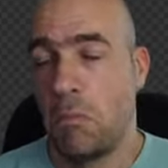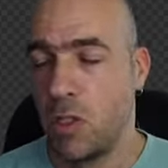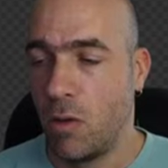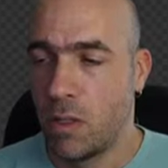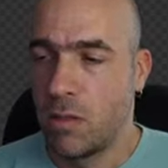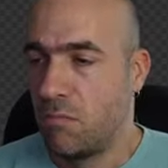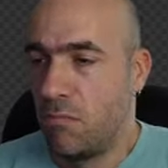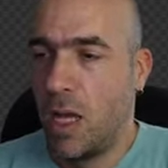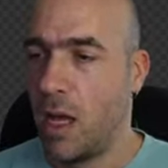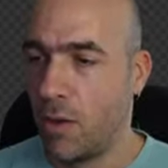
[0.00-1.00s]
So it's
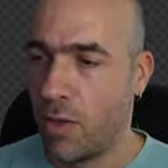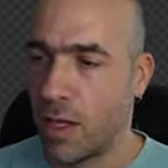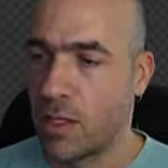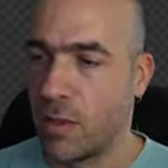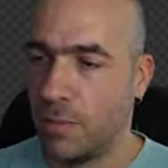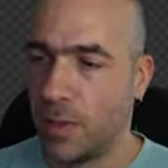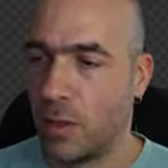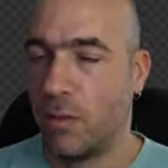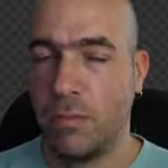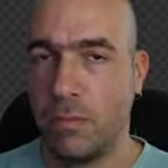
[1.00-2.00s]
I don't think so,
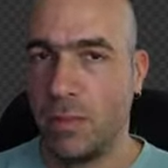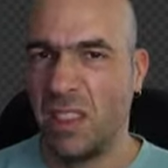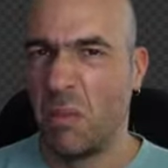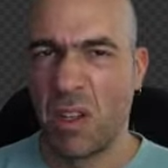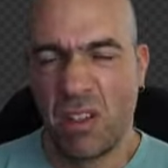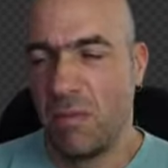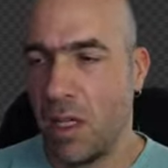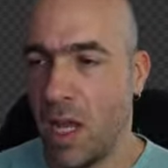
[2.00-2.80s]
you know, ZBrush.